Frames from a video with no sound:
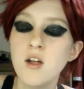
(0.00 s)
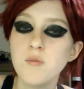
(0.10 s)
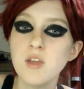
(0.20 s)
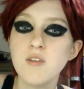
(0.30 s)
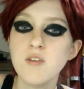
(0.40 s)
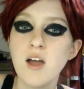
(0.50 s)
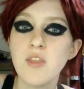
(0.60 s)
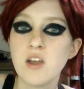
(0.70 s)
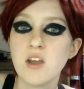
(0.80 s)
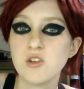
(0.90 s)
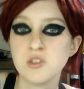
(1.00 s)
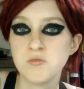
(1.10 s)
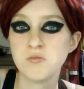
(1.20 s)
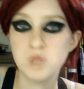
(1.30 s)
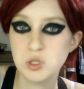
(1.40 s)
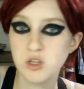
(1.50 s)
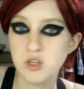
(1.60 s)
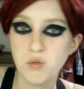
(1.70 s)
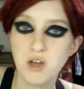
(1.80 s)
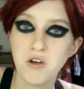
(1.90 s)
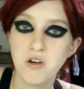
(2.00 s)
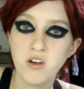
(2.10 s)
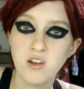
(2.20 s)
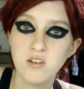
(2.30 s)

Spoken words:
If not, then I'll just use lip liner. And